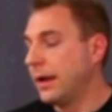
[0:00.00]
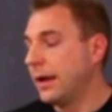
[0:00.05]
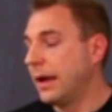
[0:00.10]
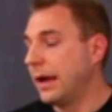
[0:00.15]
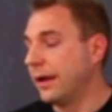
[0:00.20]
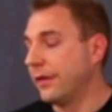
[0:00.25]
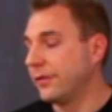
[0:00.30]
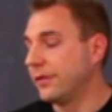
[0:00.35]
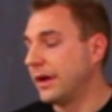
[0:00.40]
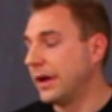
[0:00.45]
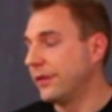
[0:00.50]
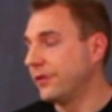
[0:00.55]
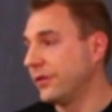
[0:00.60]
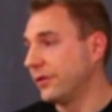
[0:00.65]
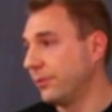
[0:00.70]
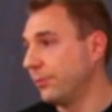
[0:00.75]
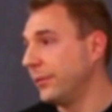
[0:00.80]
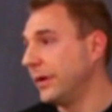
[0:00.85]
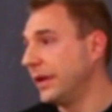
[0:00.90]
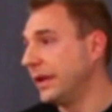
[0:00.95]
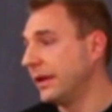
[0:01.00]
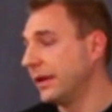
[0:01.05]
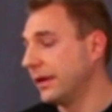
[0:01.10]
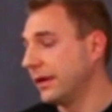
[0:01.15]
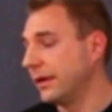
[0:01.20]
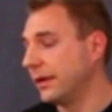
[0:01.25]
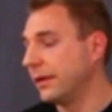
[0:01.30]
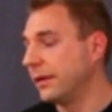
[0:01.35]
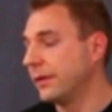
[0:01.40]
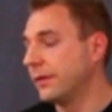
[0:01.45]
And it's not just
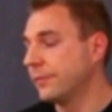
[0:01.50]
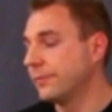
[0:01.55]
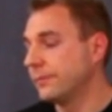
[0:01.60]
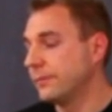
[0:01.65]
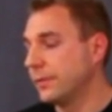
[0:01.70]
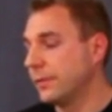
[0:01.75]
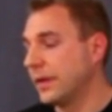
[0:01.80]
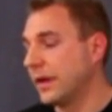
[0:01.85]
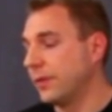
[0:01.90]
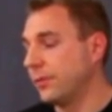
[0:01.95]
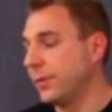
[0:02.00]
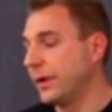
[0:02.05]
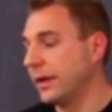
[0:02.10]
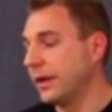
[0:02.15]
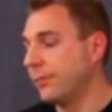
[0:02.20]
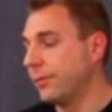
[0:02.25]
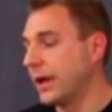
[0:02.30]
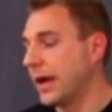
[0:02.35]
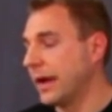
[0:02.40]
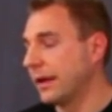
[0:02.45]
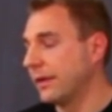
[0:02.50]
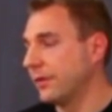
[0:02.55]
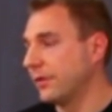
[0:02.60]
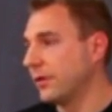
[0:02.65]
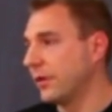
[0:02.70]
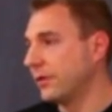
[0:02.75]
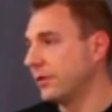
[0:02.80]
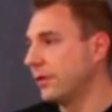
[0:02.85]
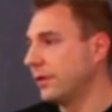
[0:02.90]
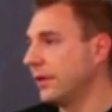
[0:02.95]
media that's being impacted,
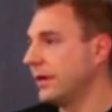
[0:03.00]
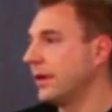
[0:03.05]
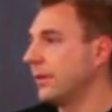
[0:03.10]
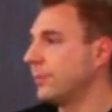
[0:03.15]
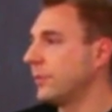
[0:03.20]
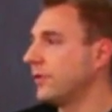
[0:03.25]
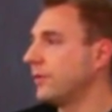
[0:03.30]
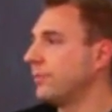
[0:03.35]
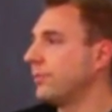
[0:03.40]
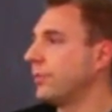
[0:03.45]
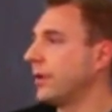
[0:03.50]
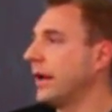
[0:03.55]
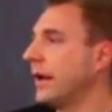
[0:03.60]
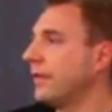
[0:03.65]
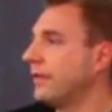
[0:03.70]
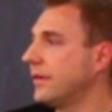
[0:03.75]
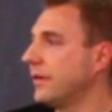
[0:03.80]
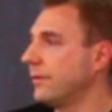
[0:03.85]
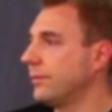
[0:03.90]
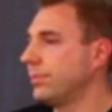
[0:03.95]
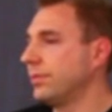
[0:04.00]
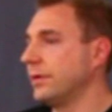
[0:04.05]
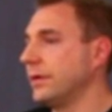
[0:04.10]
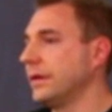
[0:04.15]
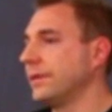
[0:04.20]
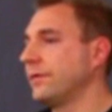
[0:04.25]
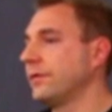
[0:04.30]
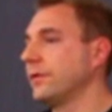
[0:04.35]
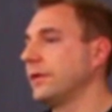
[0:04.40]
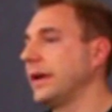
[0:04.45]
it's also the number of brands have
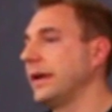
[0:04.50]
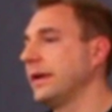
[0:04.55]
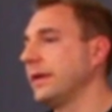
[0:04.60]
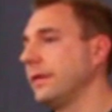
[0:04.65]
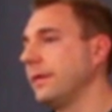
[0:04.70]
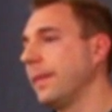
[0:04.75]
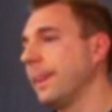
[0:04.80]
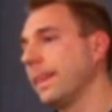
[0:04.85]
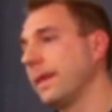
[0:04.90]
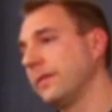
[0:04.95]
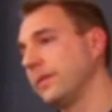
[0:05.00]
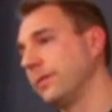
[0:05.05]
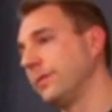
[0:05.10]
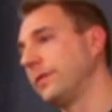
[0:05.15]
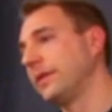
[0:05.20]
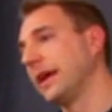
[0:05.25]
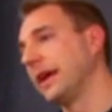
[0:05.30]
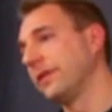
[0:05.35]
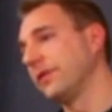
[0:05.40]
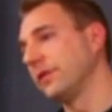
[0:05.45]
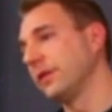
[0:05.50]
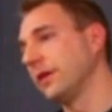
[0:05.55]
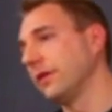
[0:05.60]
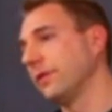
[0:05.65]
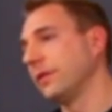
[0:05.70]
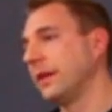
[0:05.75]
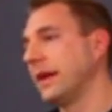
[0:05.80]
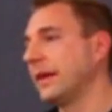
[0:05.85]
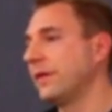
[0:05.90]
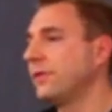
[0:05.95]
proliferated substantially
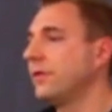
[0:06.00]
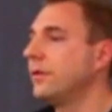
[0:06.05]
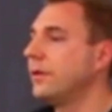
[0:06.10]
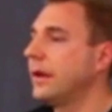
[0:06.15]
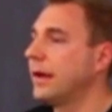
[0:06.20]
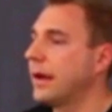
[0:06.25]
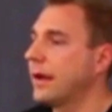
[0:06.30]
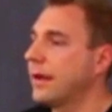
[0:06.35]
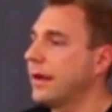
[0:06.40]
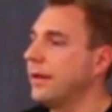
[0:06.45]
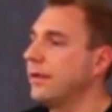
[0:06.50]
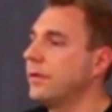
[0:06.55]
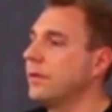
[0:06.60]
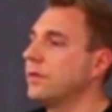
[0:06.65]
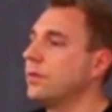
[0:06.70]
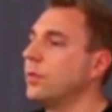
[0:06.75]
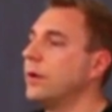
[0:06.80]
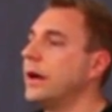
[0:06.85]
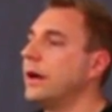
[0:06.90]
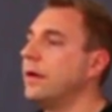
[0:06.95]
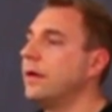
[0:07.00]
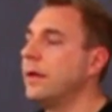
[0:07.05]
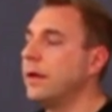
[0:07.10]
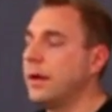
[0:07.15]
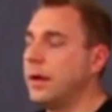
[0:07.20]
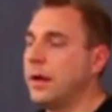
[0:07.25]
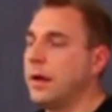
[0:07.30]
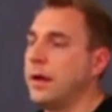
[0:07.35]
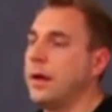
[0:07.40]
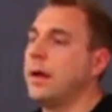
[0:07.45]
over the last 2 decades as well.
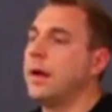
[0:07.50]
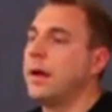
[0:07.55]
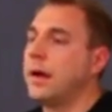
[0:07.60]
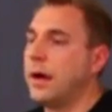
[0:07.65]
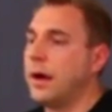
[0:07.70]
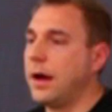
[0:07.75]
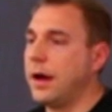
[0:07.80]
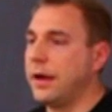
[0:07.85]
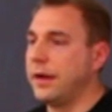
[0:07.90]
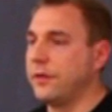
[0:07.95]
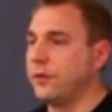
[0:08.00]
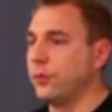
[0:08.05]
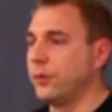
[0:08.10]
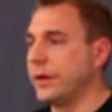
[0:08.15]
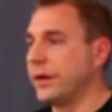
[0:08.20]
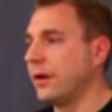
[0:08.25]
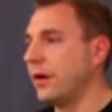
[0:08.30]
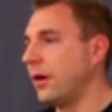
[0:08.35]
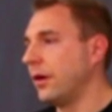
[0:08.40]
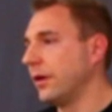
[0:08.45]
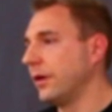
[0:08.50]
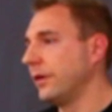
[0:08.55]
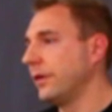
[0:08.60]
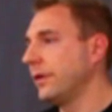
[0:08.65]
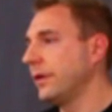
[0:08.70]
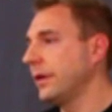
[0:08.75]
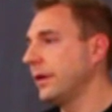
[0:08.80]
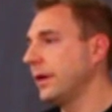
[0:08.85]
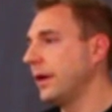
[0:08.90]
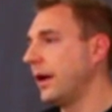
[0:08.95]
It's really
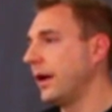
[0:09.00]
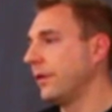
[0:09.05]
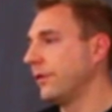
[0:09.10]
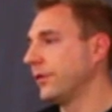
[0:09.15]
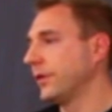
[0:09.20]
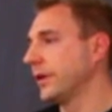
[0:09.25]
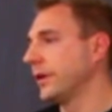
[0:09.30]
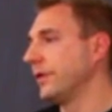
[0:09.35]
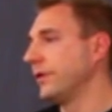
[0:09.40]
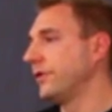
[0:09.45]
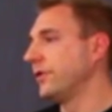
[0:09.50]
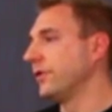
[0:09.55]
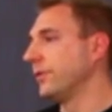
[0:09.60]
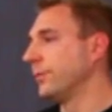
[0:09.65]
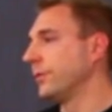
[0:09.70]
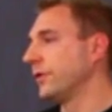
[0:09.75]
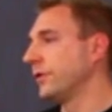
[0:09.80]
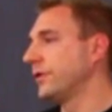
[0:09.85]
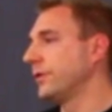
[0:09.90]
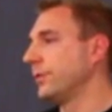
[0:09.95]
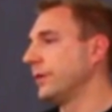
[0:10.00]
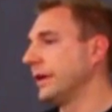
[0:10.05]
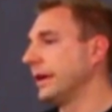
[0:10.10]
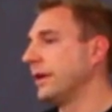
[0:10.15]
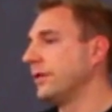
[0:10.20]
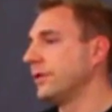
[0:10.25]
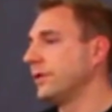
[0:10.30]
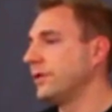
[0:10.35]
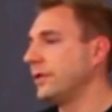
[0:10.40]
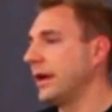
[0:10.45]
hard for consumers to
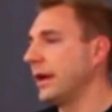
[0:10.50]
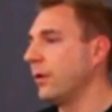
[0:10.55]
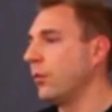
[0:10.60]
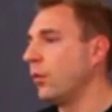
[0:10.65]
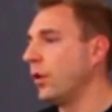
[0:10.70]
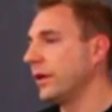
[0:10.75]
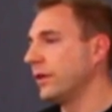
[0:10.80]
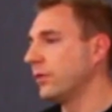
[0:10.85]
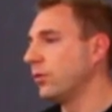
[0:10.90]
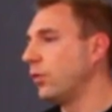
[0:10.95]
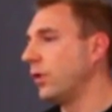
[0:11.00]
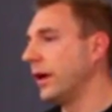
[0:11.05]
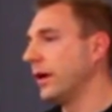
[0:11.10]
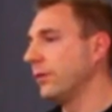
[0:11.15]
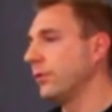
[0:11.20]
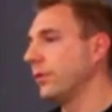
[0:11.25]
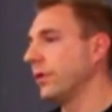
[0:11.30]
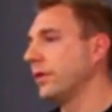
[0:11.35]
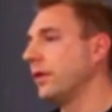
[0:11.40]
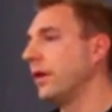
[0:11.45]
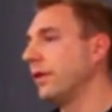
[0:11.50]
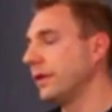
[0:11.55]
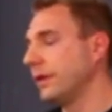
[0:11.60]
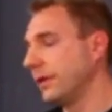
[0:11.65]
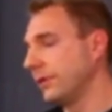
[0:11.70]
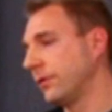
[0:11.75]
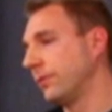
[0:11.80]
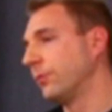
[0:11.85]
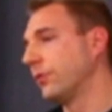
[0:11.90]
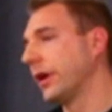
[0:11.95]
really understand what's what with all the
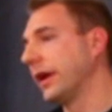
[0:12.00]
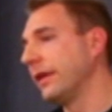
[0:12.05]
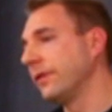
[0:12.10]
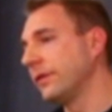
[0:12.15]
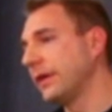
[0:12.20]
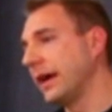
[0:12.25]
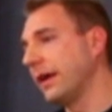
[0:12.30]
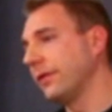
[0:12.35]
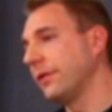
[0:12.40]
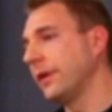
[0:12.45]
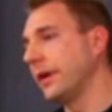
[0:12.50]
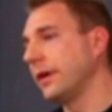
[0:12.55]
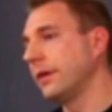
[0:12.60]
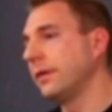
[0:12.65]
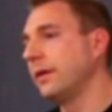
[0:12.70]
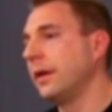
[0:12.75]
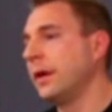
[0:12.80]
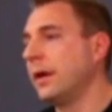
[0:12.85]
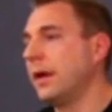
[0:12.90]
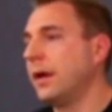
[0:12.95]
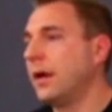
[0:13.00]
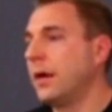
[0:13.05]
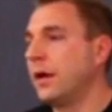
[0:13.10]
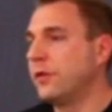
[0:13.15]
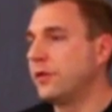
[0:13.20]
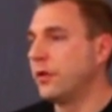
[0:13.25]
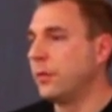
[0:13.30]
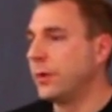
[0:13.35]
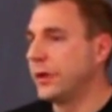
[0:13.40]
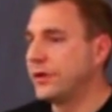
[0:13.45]
different brands out there.
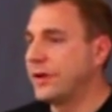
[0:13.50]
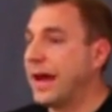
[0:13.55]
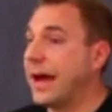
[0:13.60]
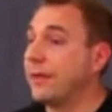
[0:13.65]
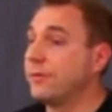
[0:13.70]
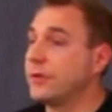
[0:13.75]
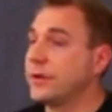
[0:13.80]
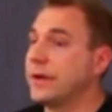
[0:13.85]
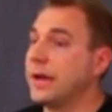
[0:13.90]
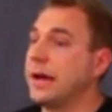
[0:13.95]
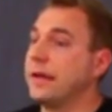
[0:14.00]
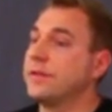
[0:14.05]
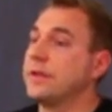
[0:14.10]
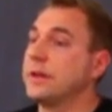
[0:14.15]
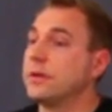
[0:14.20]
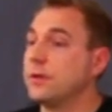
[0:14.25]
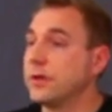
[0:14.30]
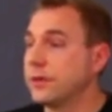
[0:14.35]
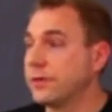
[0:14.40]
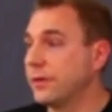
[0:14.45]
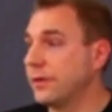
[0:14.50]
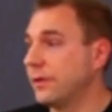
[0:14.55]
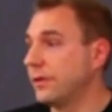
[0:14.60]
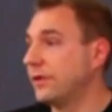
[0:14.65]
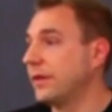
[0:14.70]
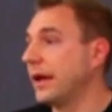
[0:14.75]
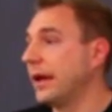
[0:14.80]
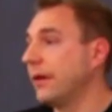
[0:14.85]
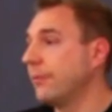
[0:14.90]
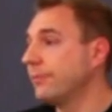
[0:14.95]
So much advertising looks the
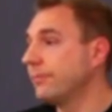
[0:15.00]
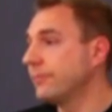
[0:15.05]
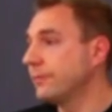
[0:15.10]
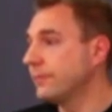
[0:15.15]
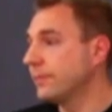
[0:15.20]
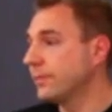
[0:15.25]
same